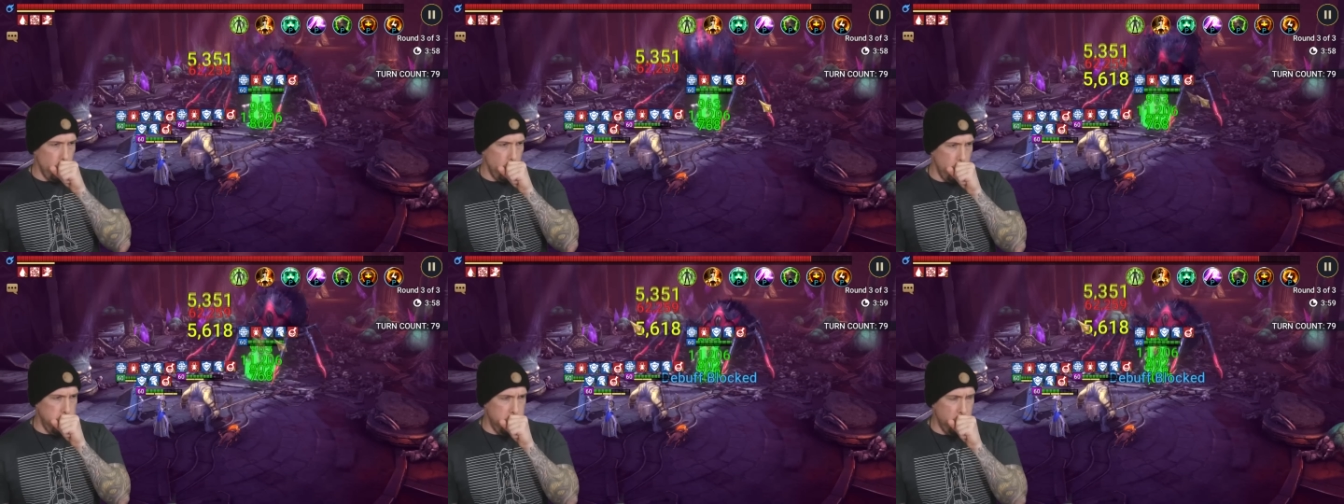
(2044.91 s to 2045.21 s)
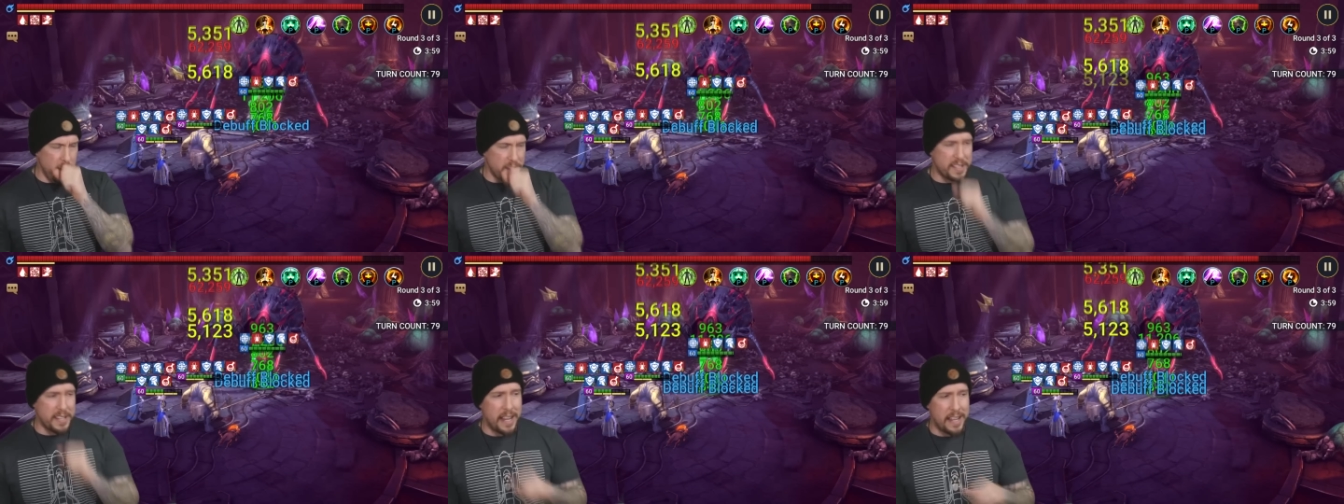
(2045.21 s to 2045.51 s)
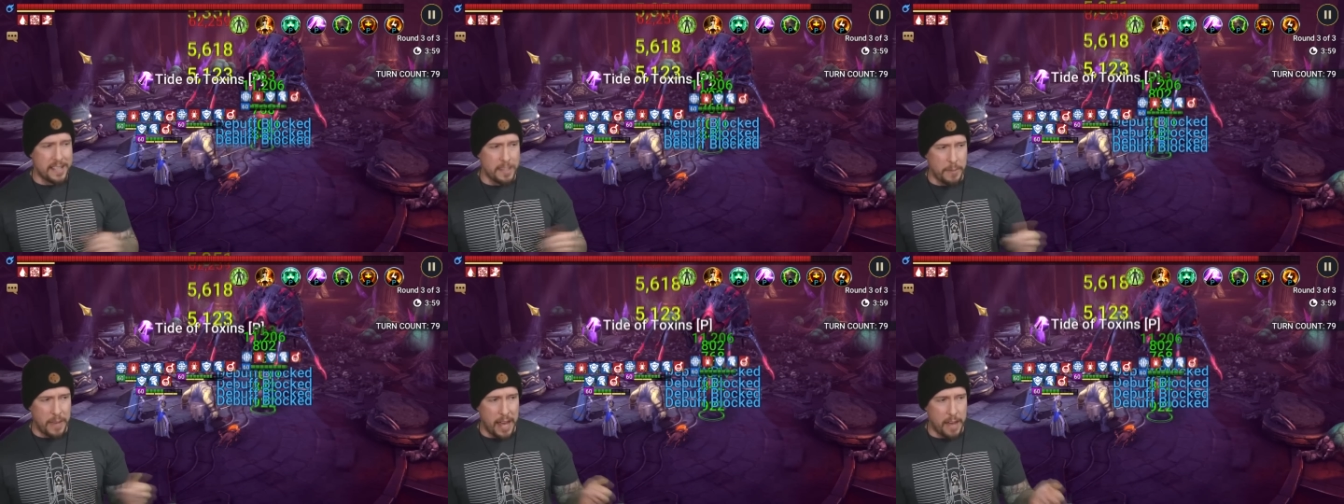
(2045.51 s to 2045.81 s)
It's
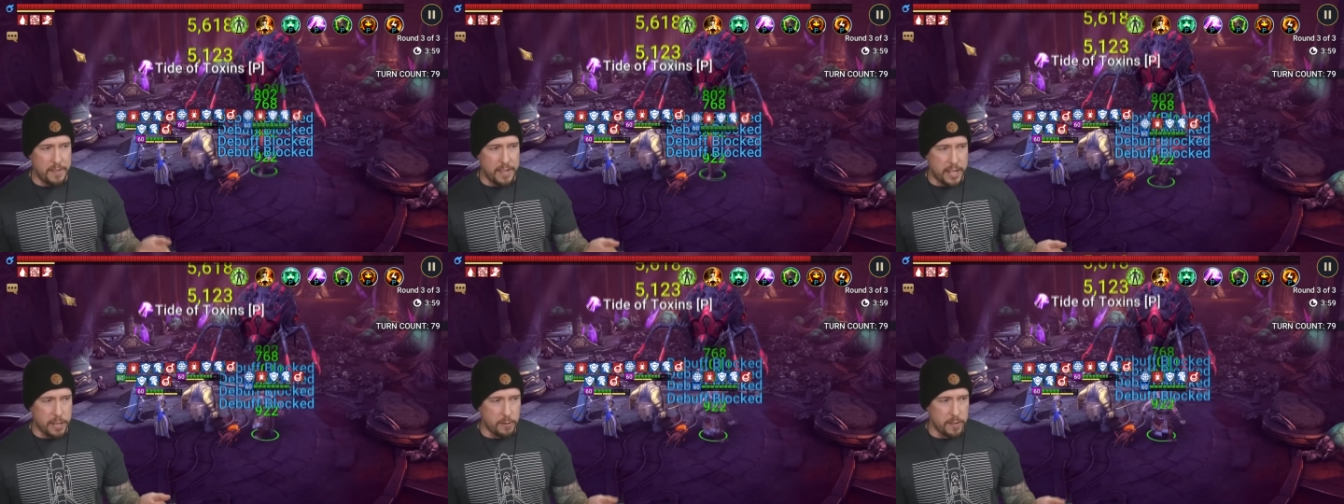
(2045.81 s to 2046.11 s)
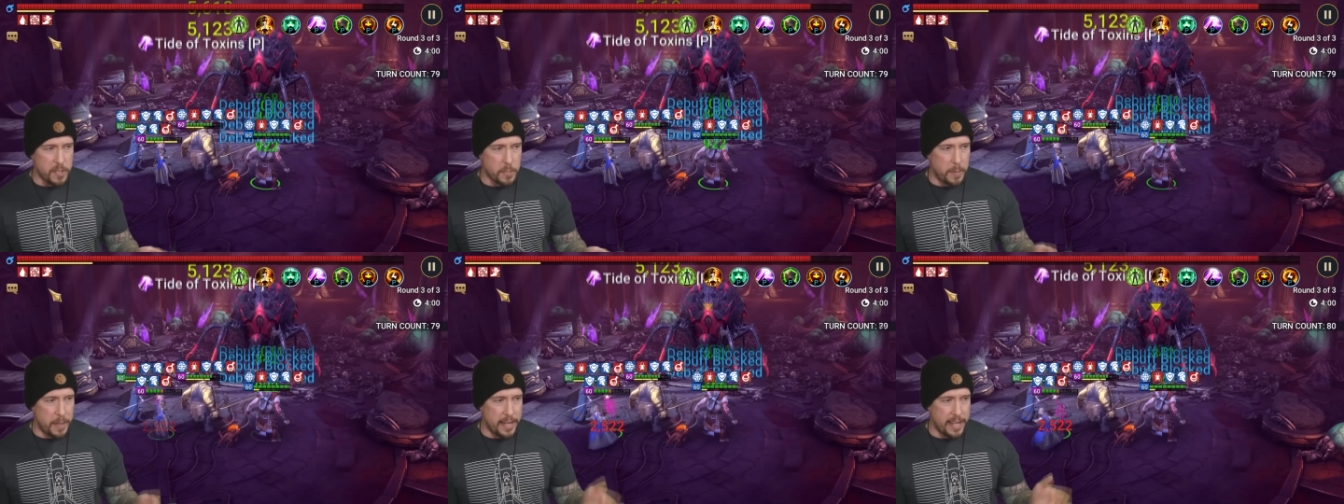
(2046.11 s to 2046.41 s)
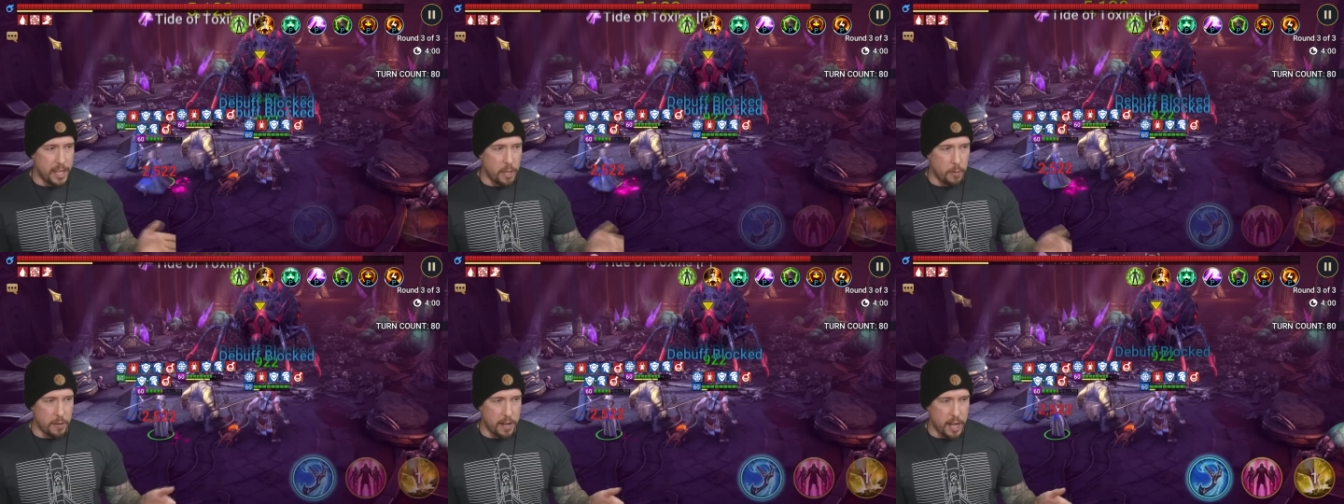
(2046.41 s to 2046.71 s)
nice that we have decreased speed
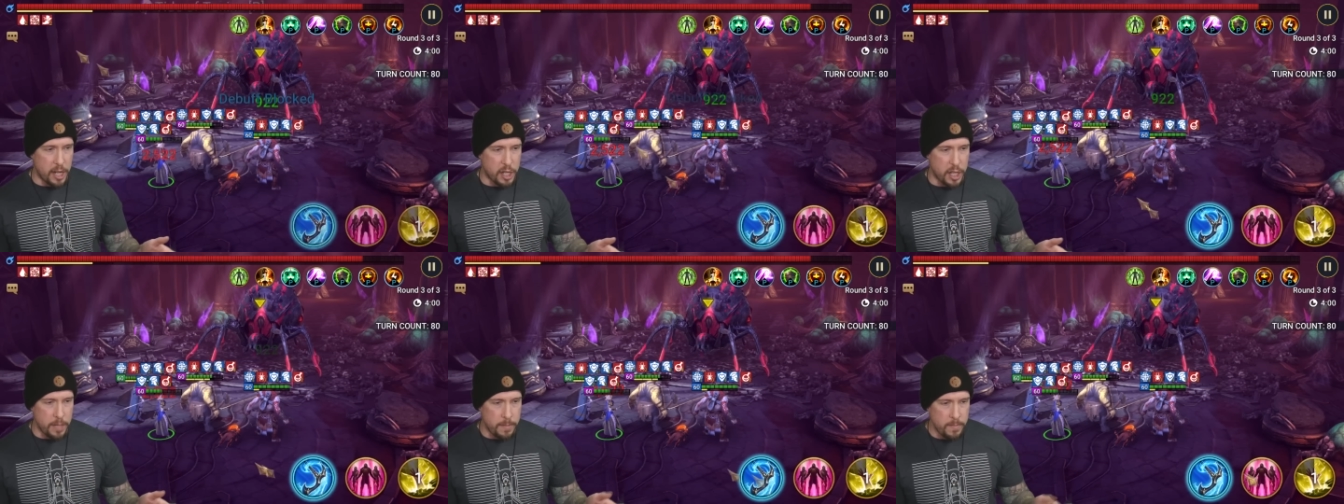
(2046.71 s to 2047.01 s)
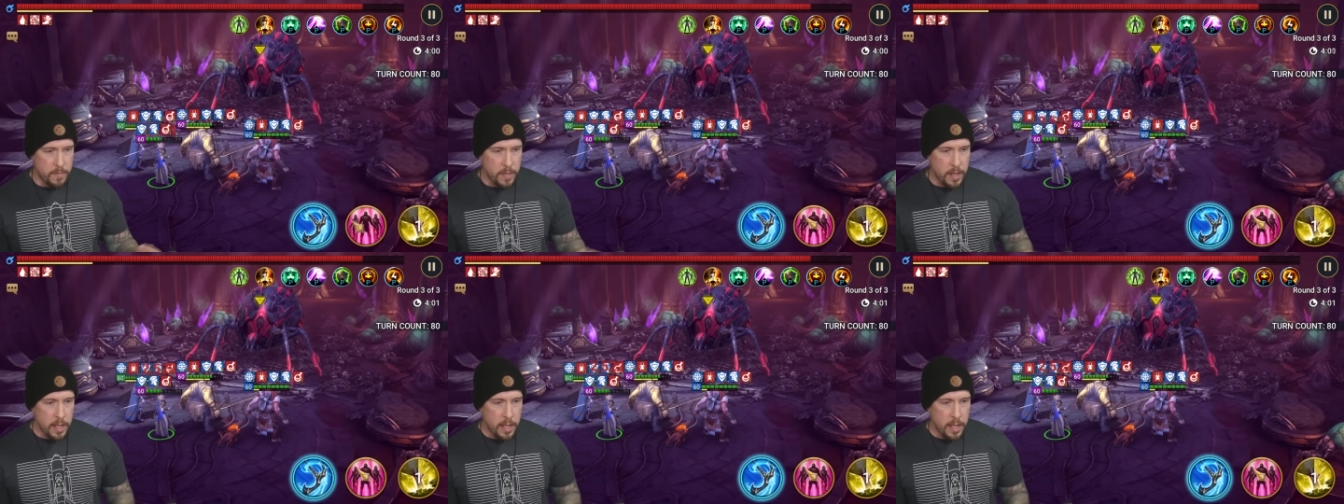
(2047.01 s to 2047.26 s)
and heal reduction.